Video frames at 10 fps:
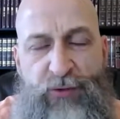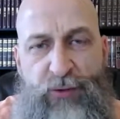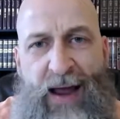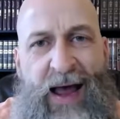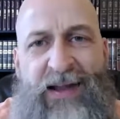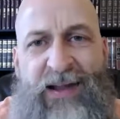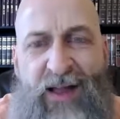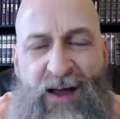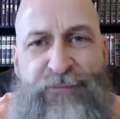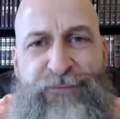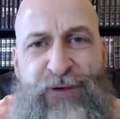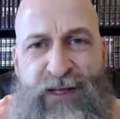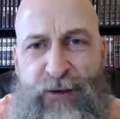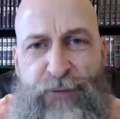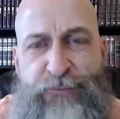I love to hear
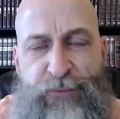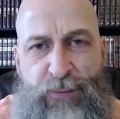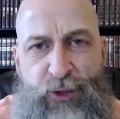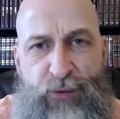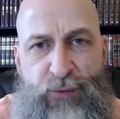from you,